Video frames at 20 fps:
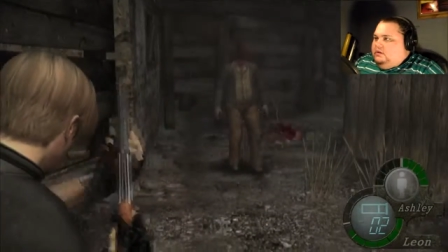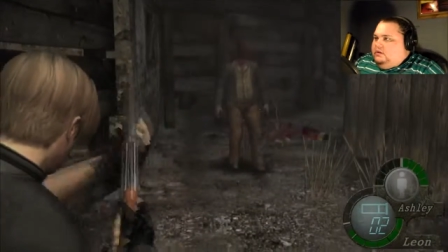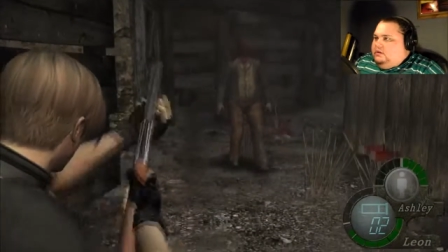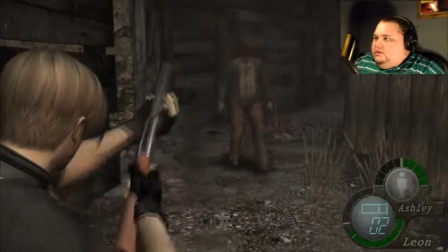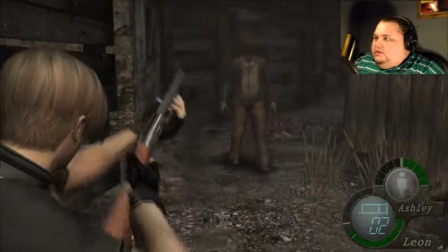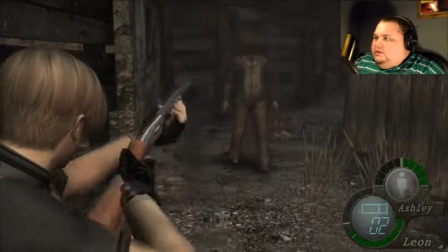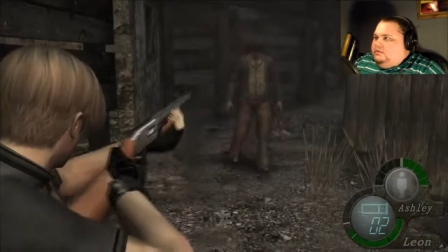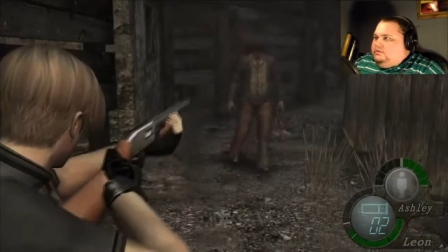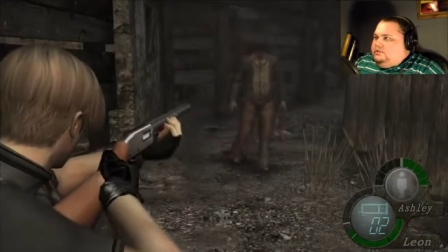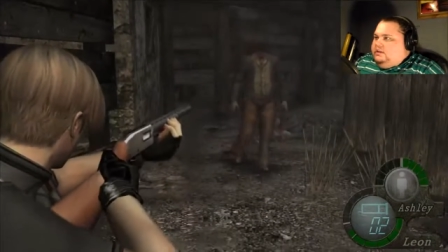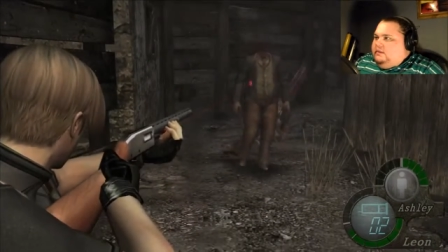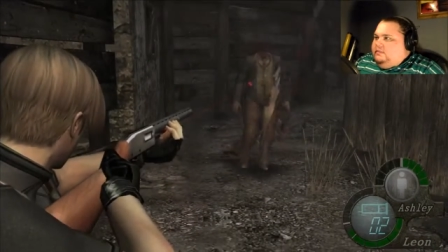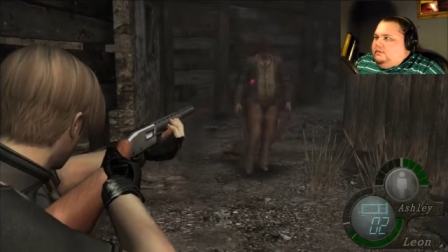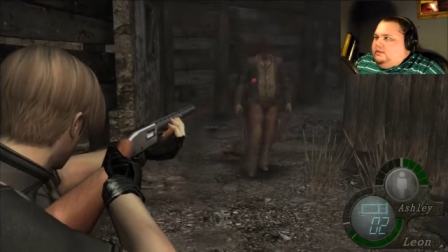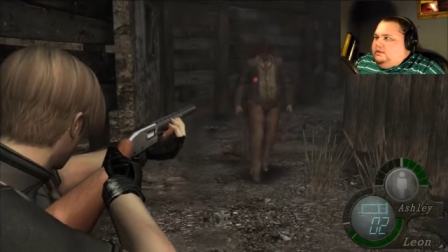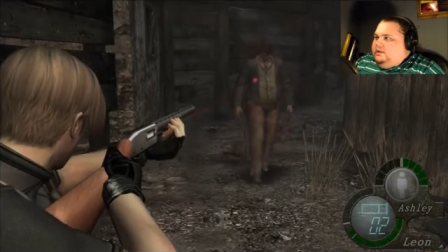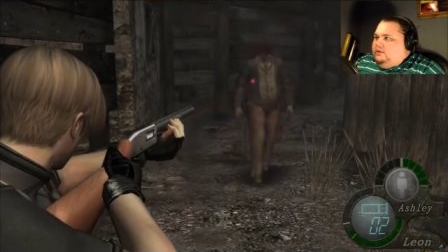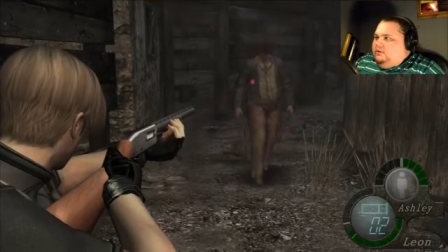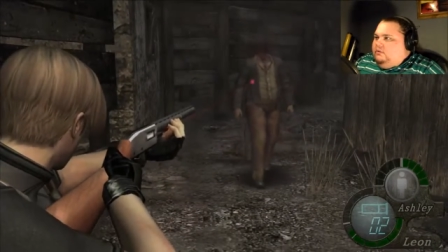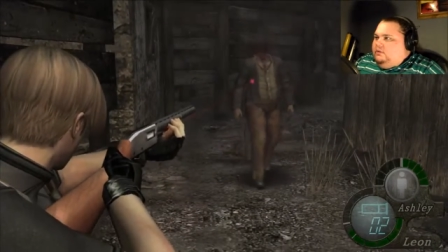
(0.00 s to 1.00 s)
Don't tell me that
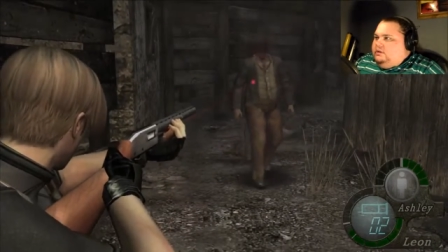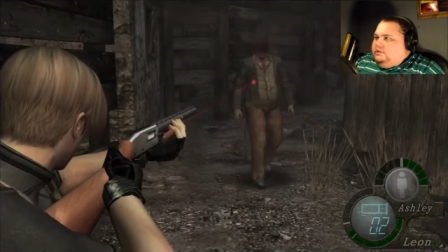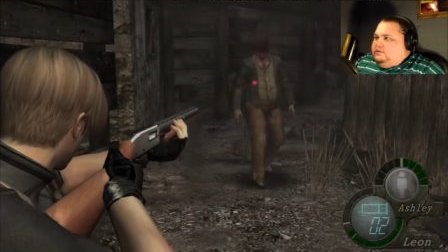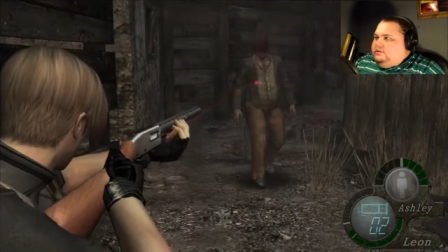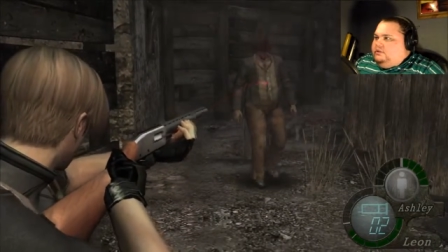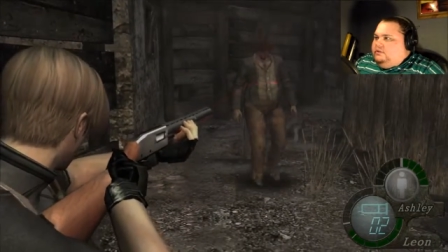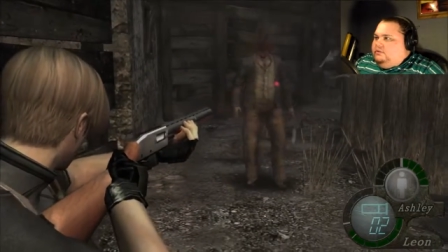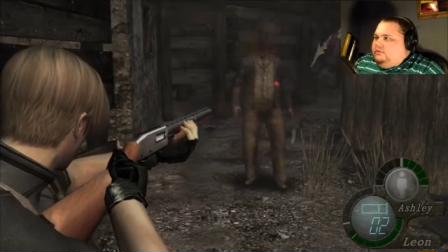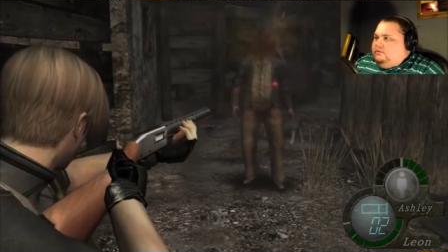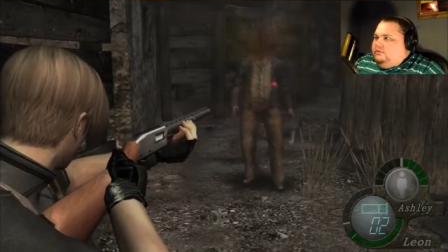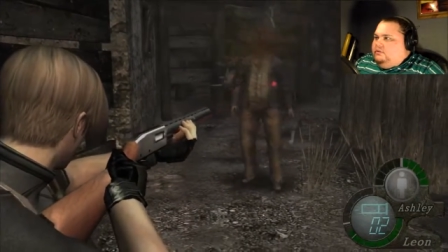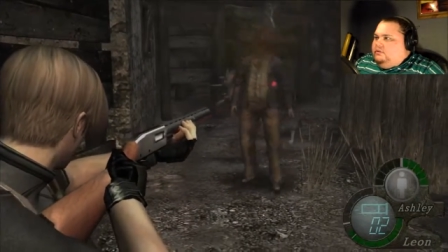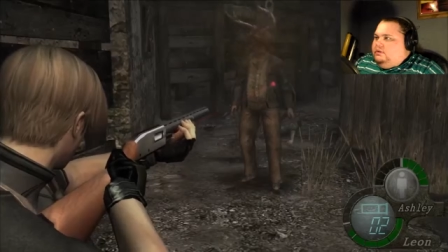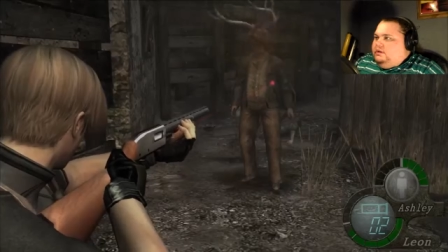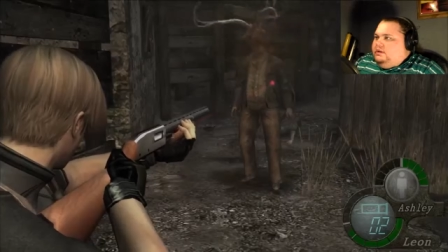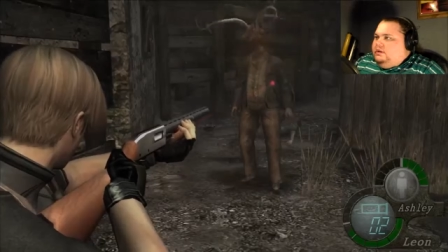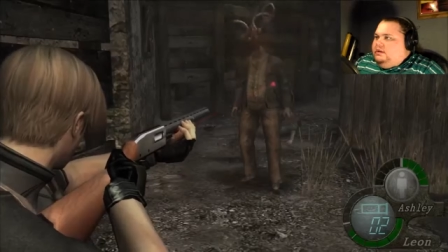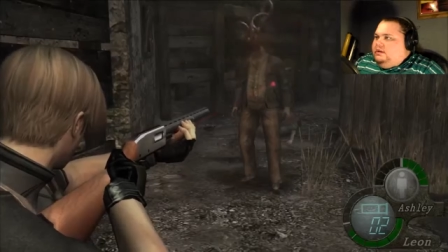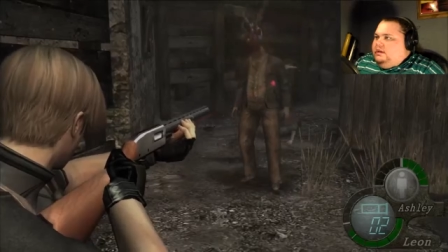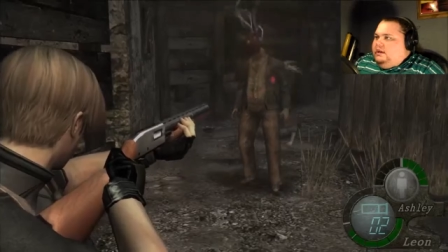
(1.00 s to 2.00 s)
you're one, too.
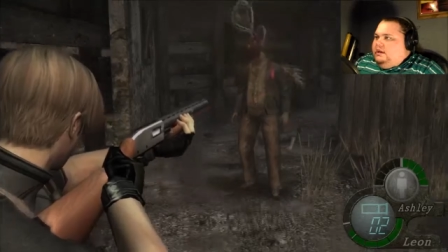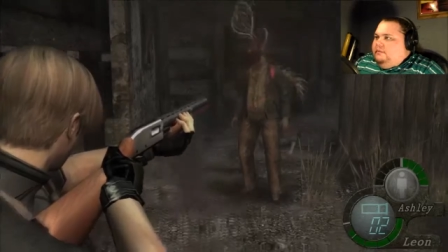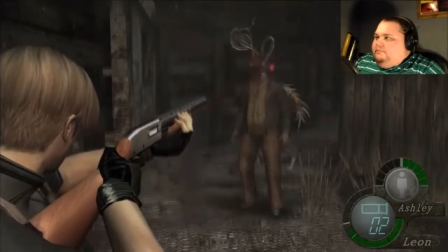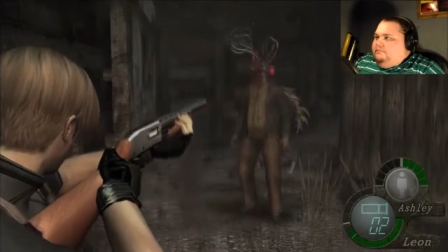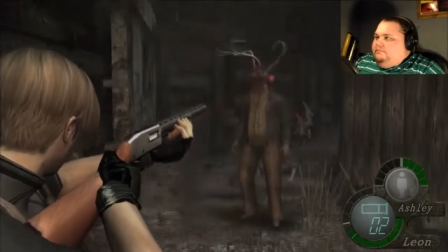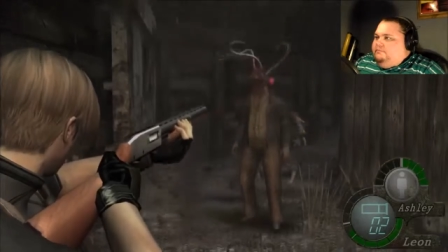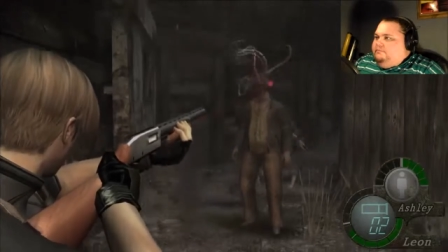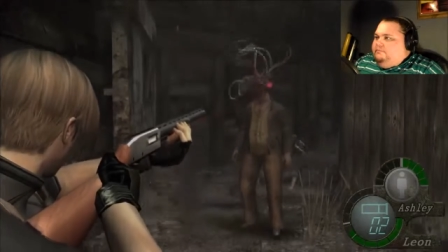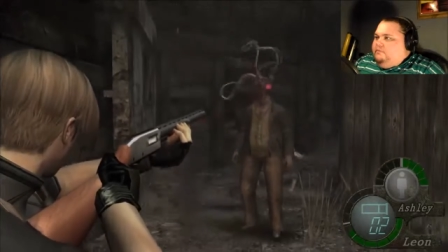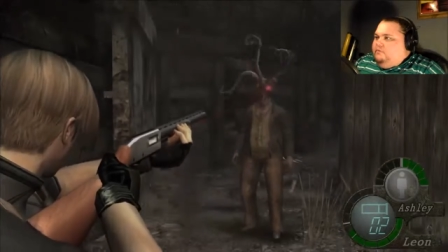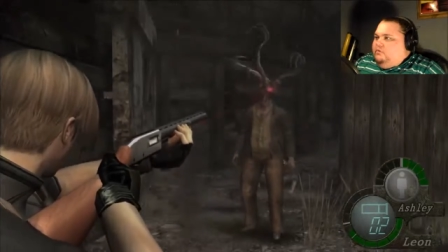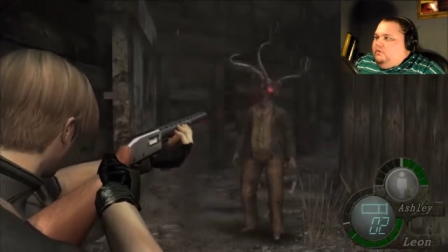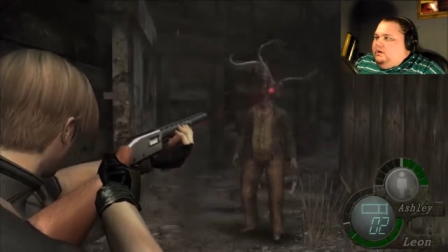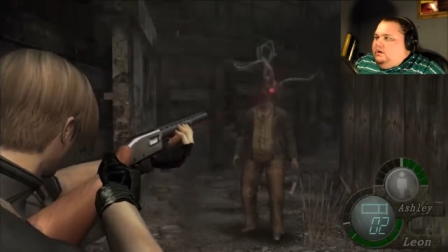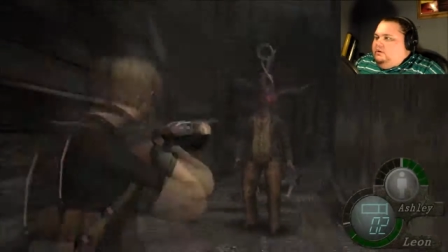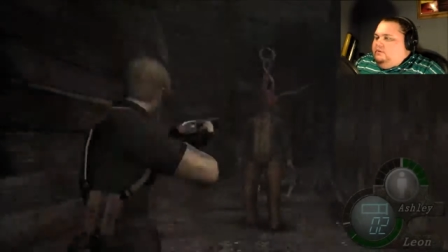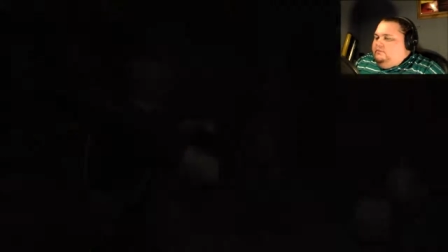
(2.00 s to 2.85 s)
Yep. Well,